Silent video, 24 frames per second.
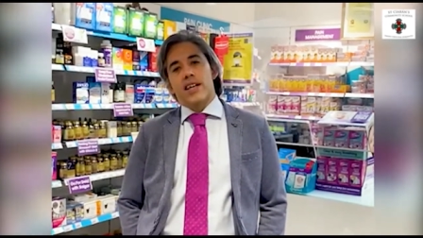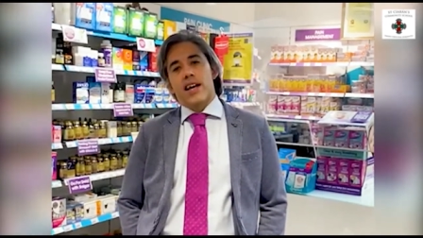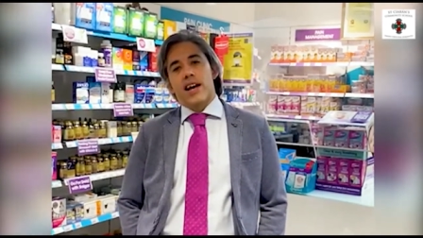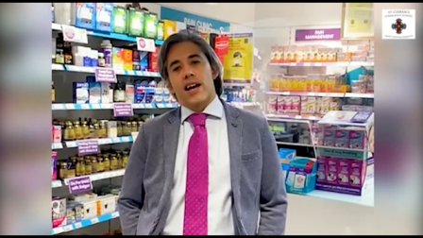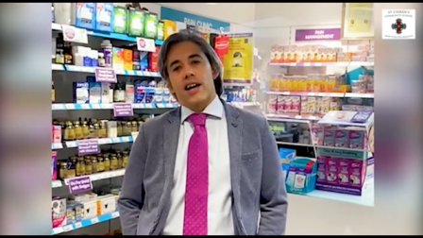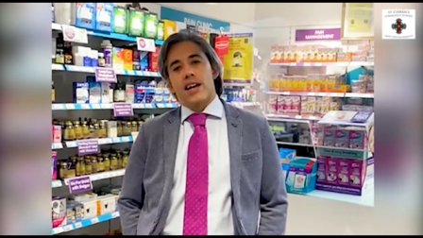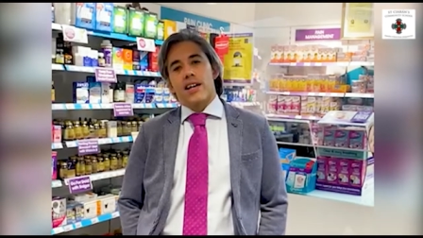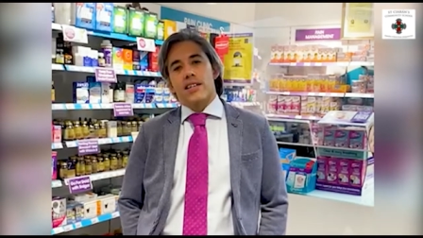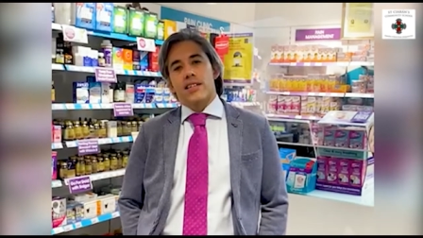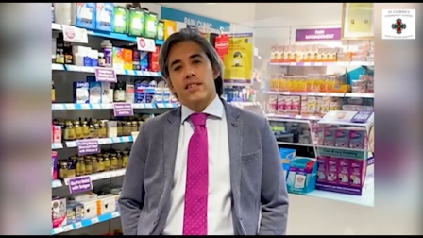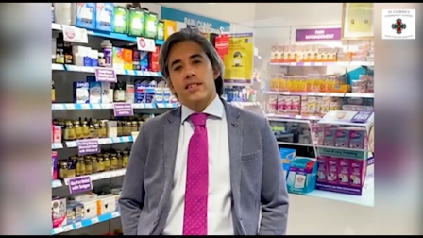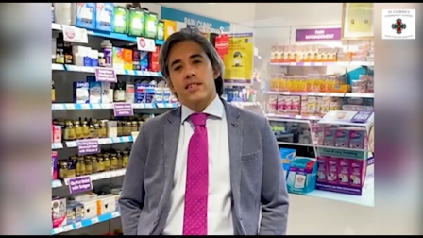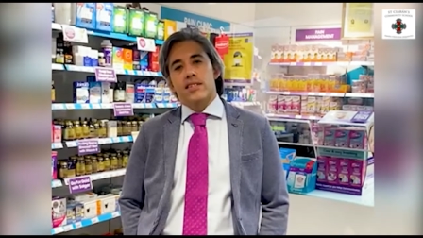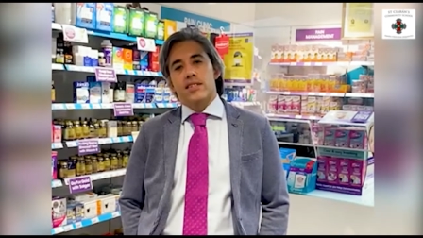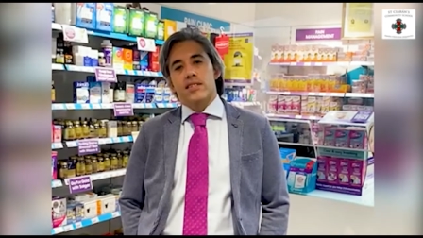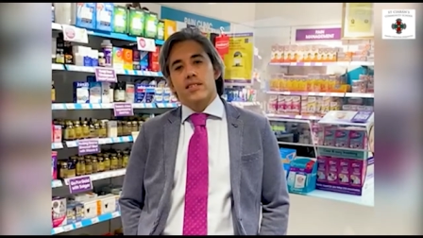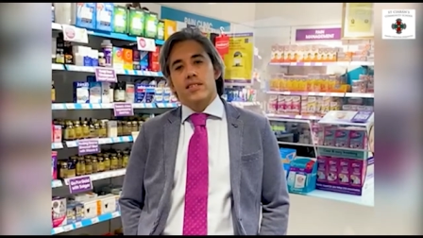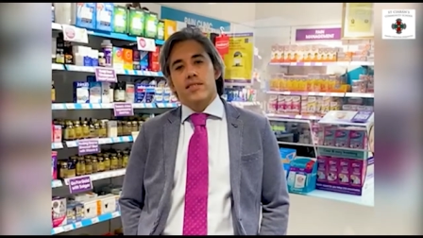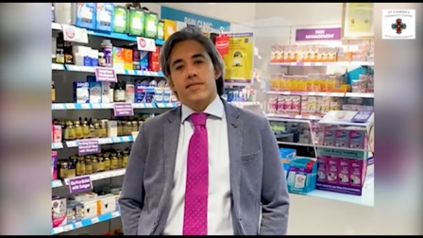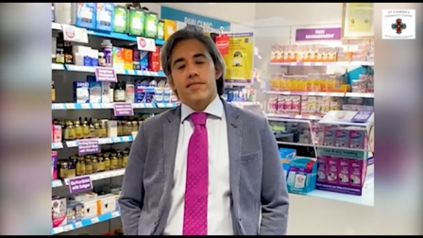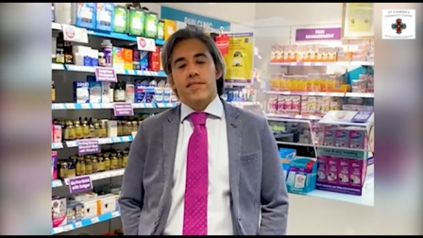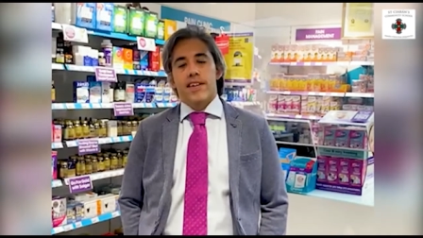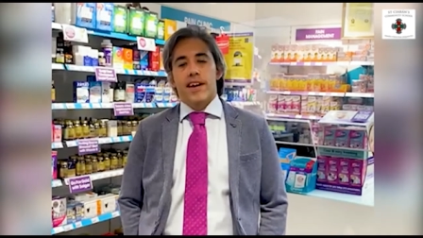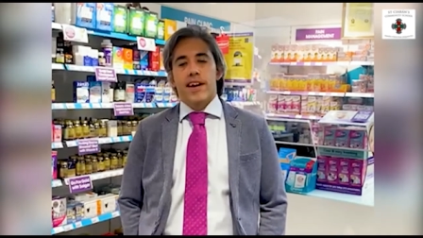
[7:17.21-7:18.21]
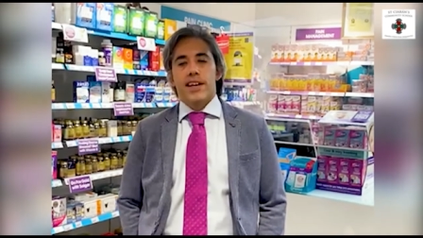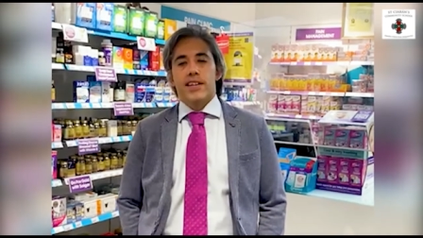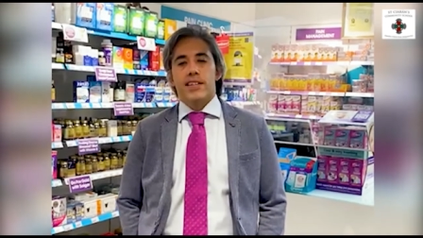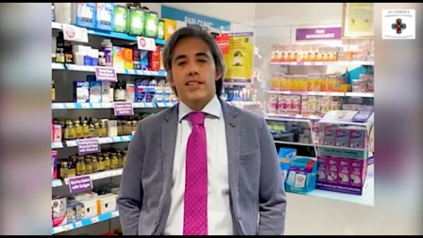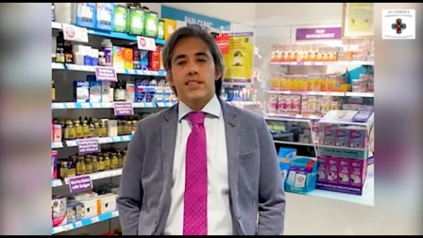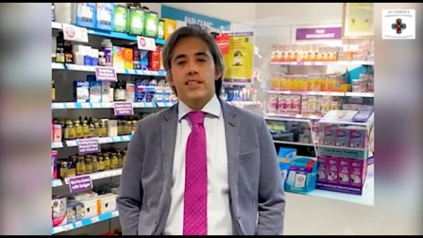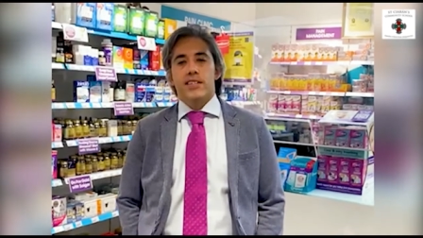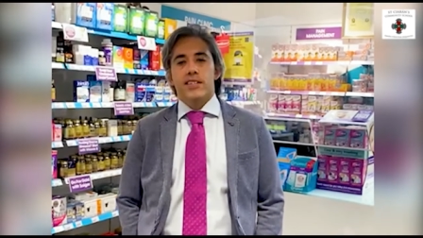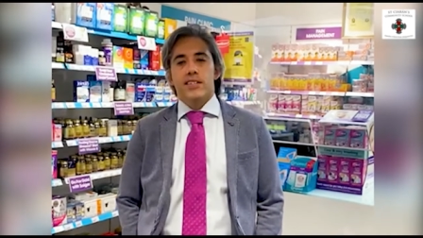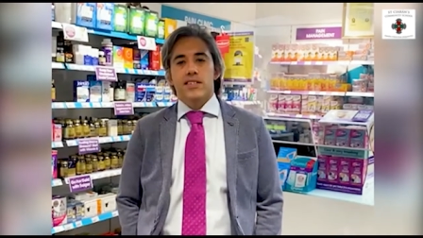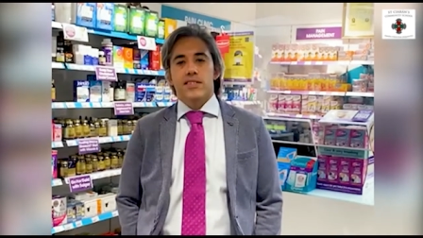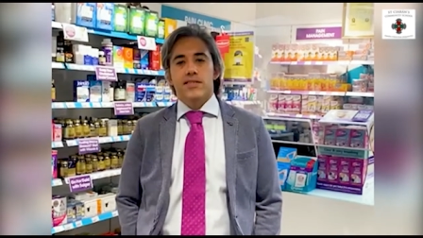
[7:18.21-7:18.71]
and the
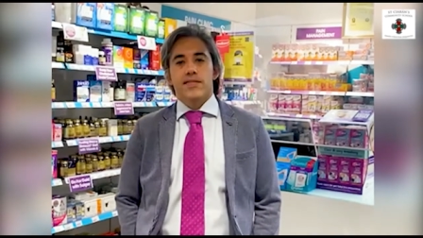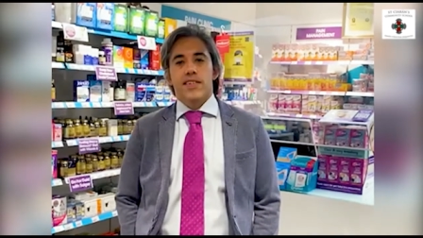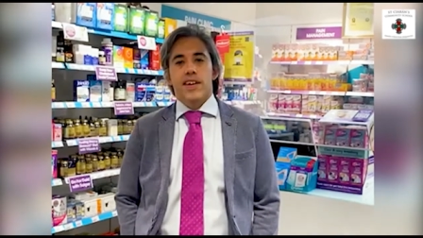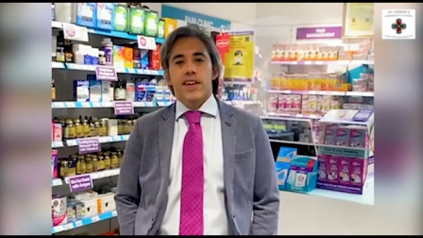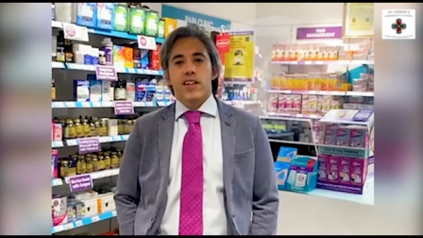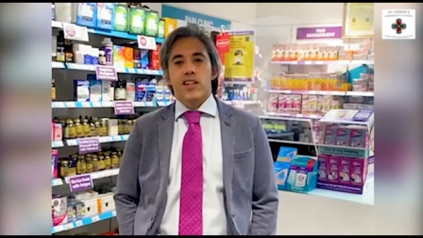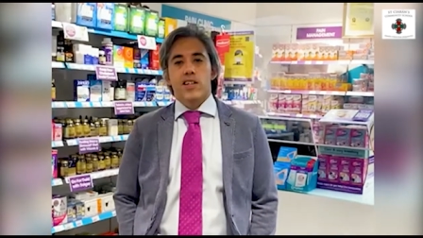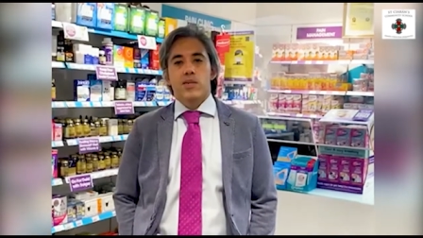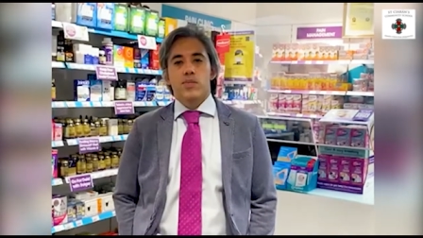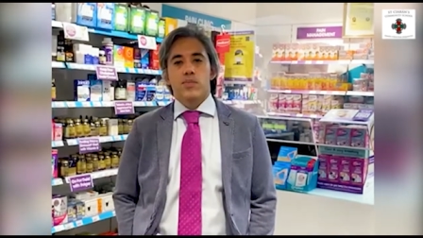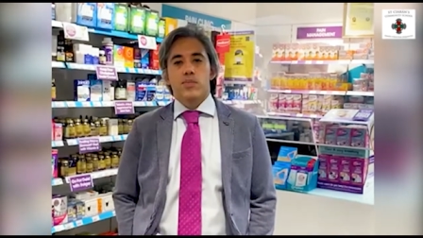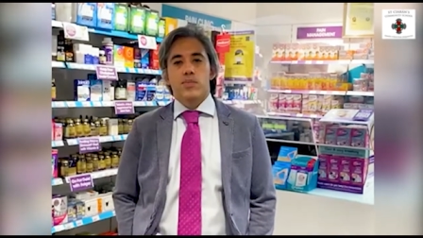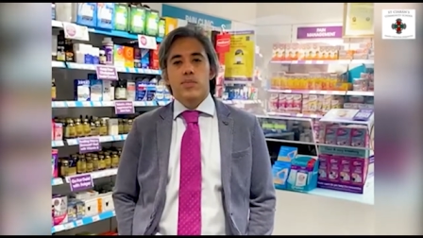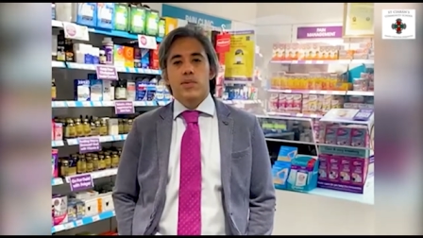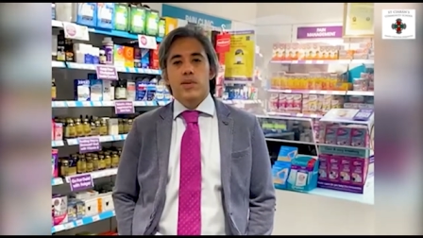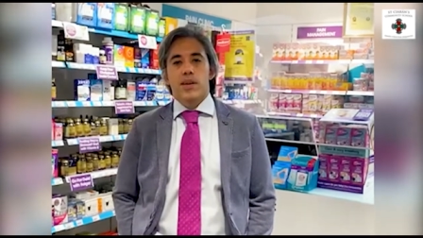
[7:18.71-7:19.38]
friends you develop